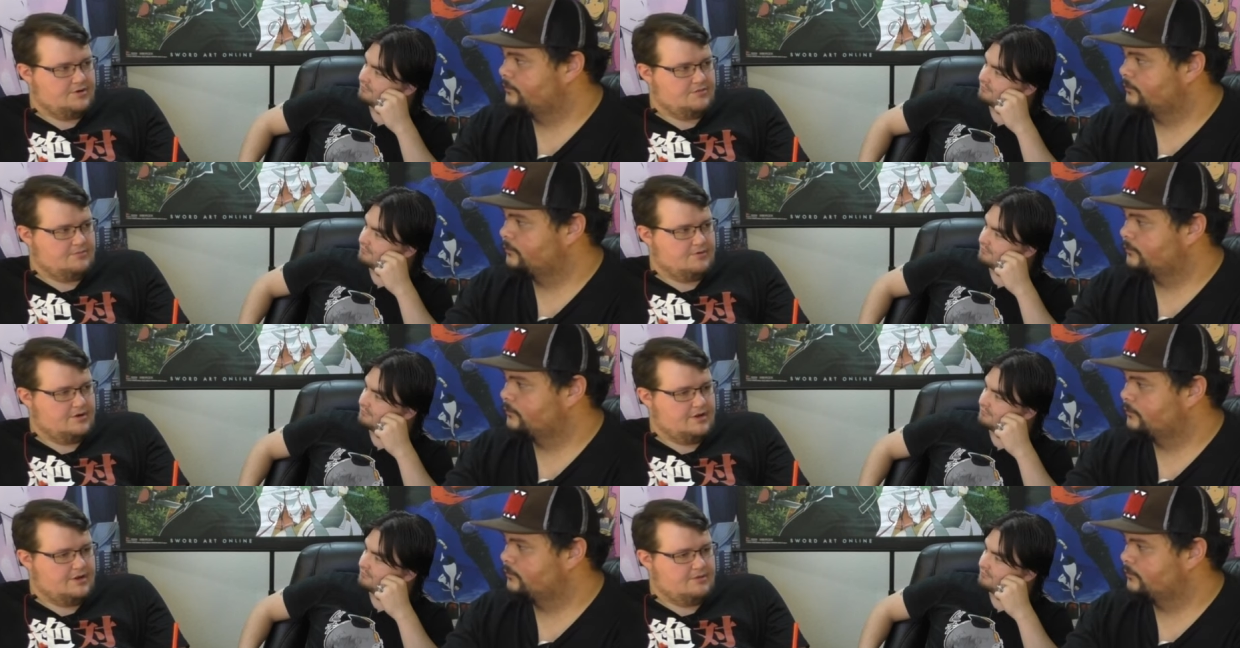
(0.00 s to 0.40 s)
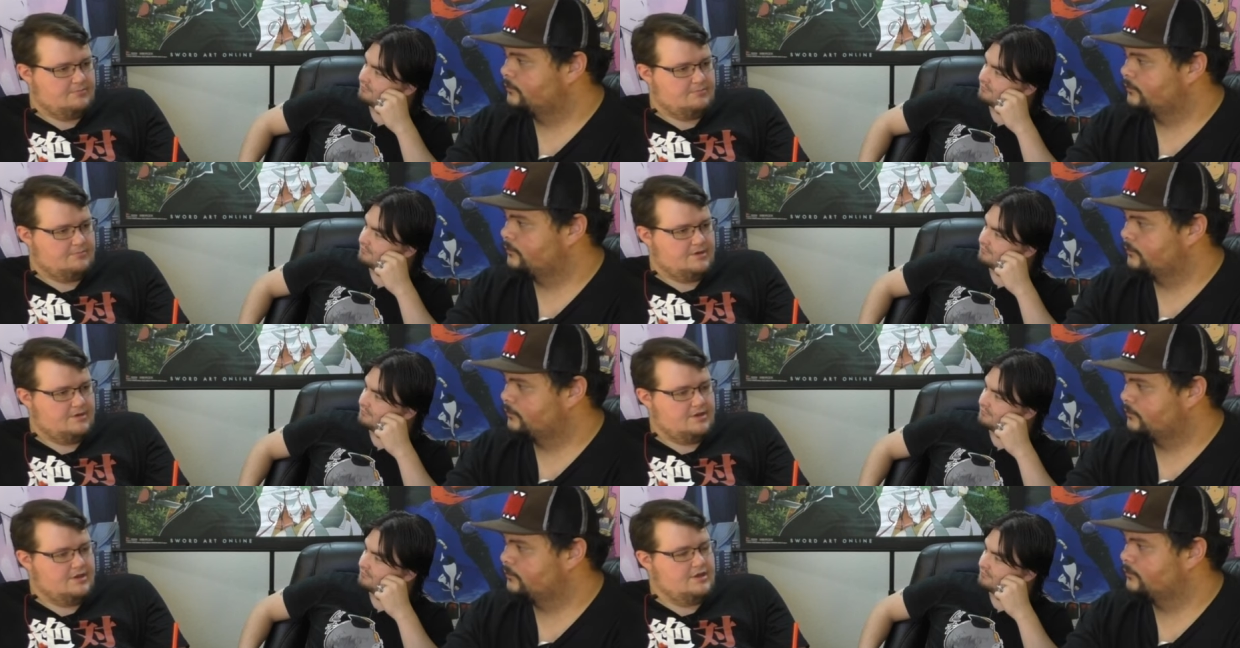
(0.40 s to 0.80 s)
Speaker 1: and
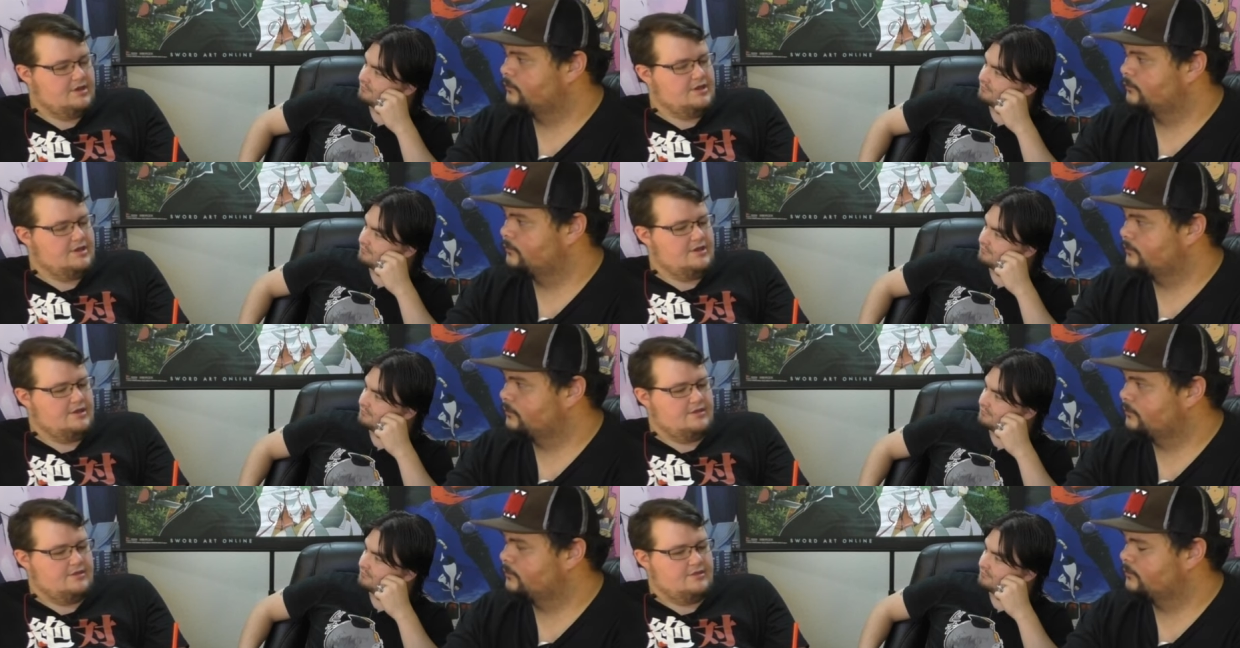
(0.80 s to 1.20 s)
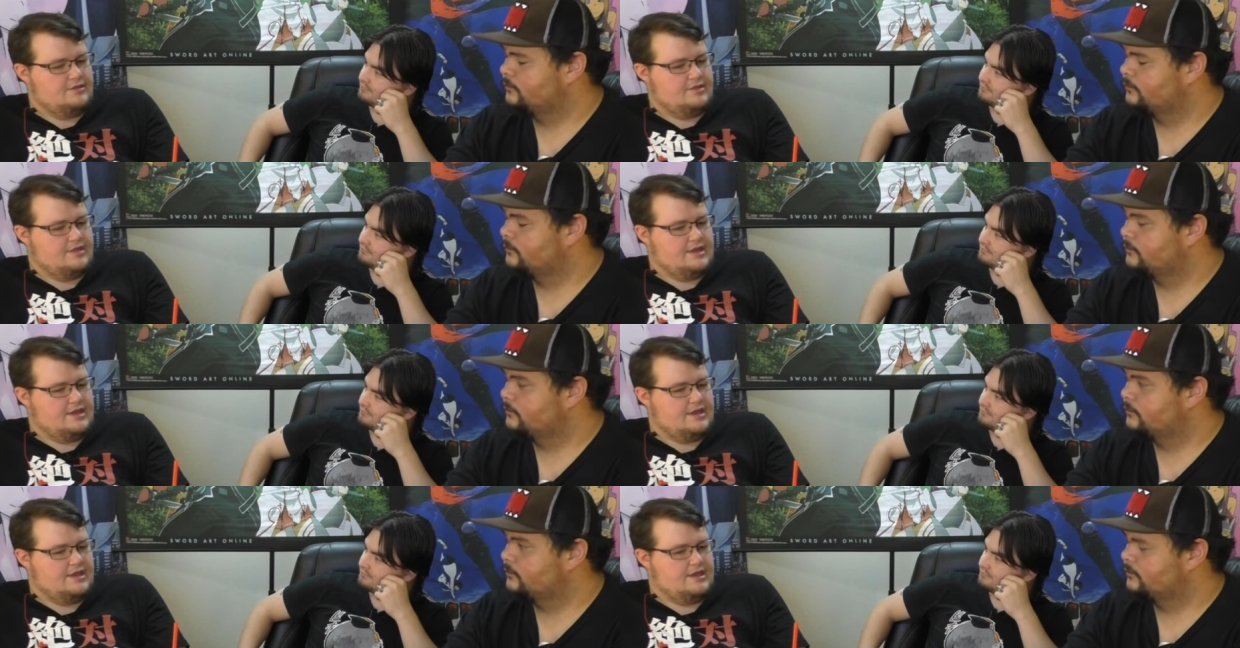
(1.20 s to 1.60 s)
Rem,
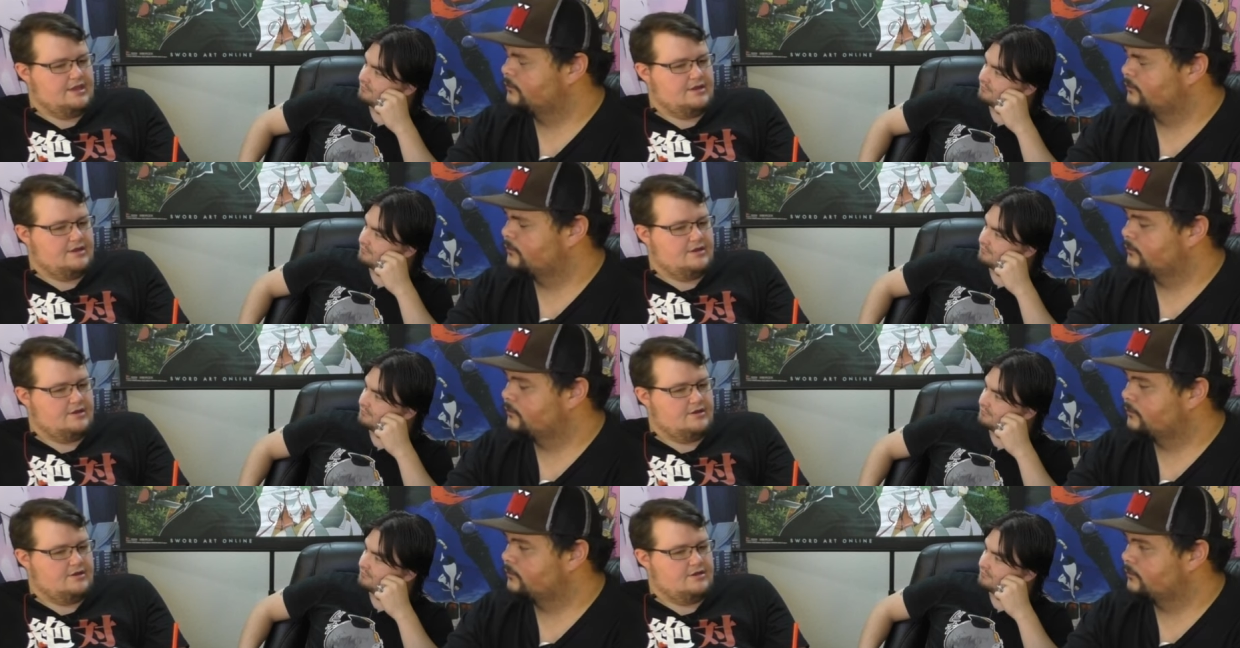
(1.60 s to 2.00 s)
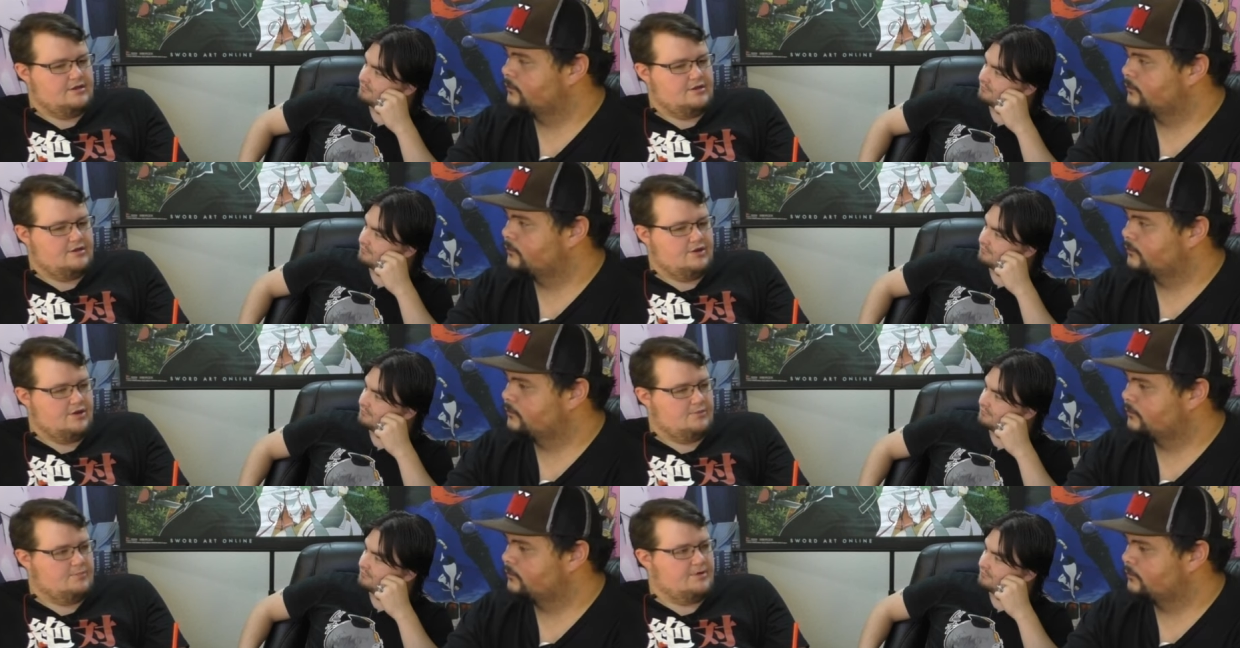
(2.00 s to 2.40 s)
then
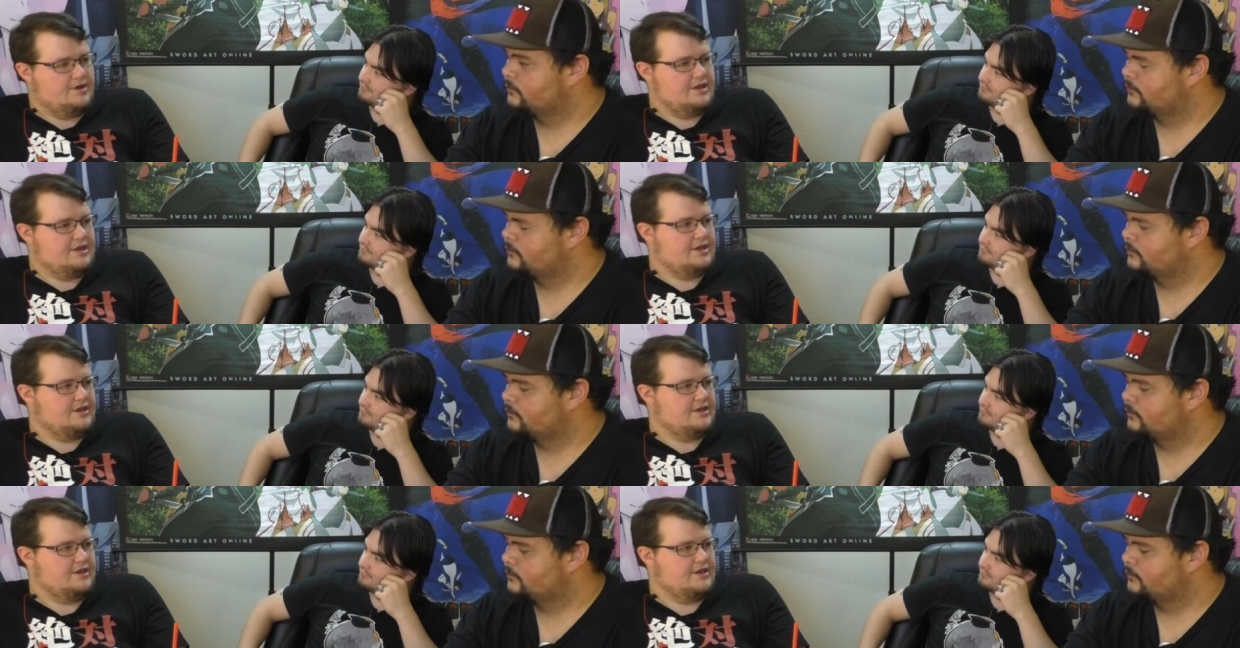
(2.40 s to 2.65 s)
nobody